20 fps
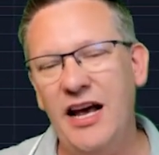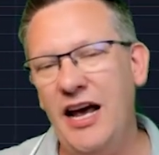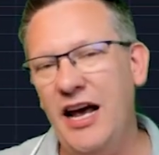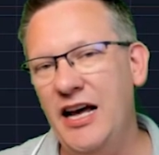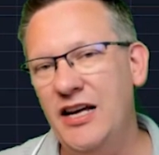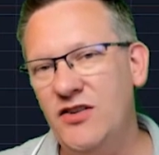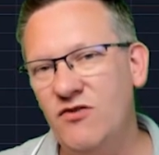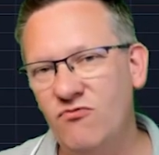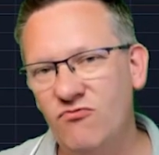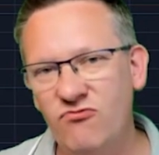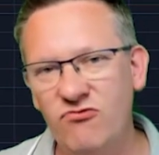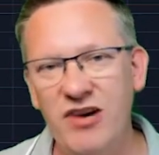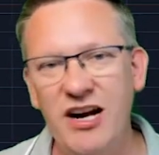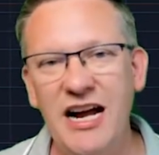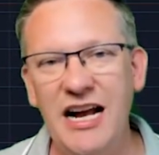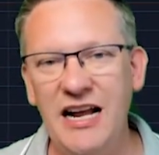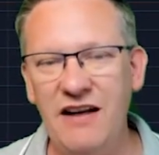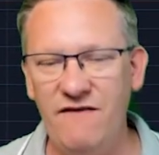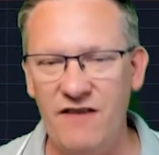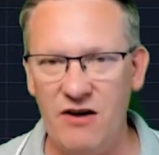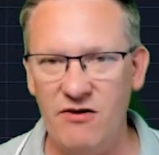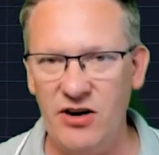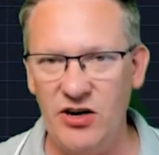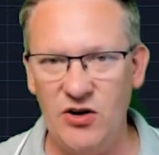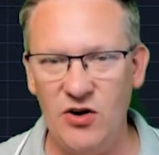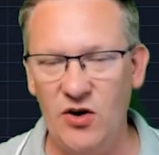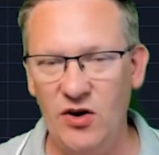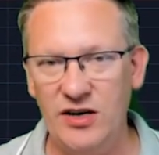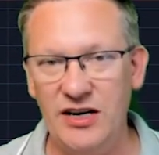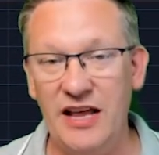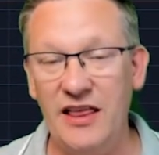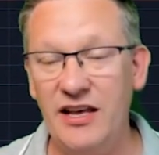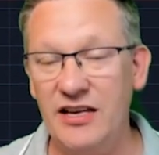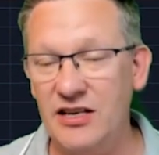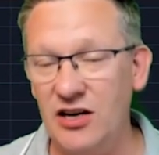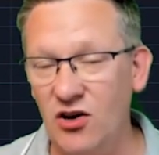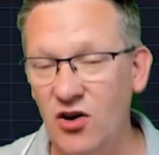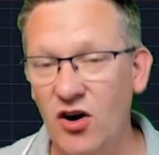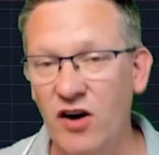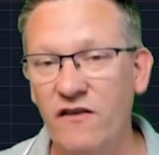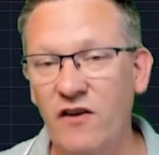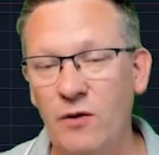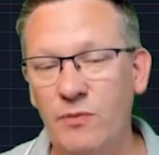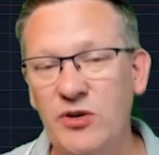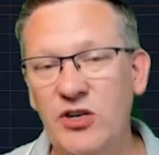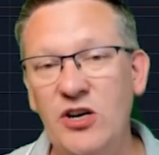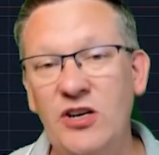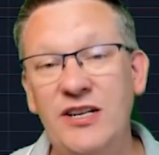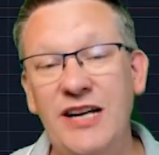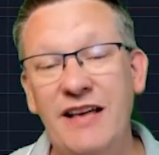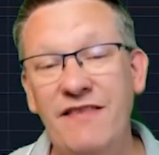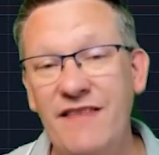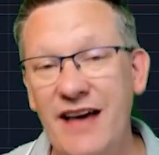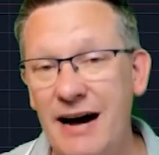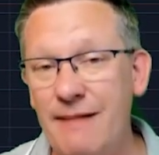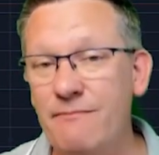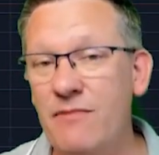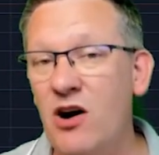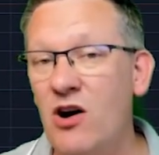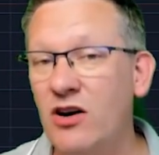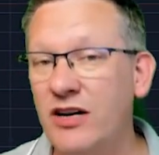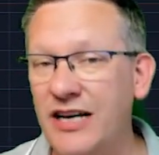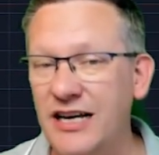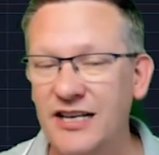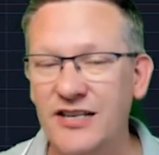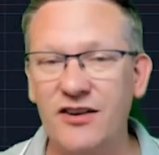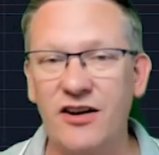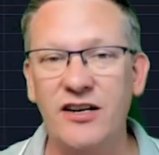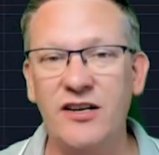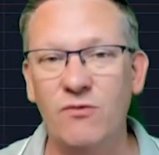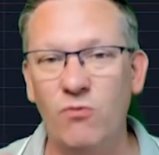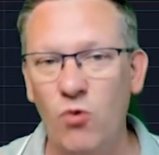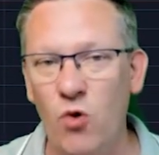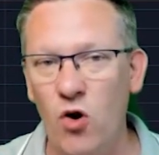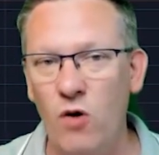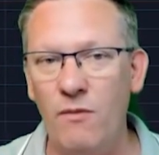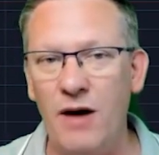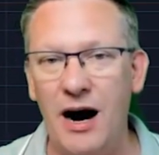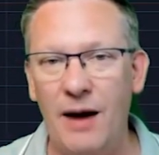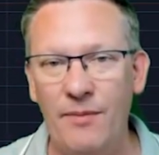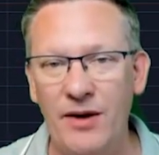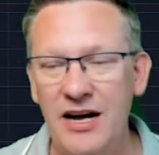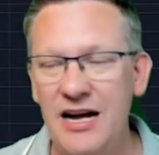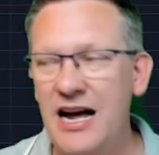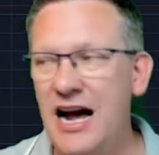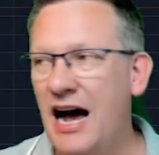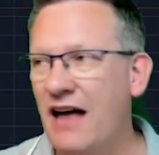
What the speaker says: is really very good, and there's a lot of opportunity, and that market's starting to warm up,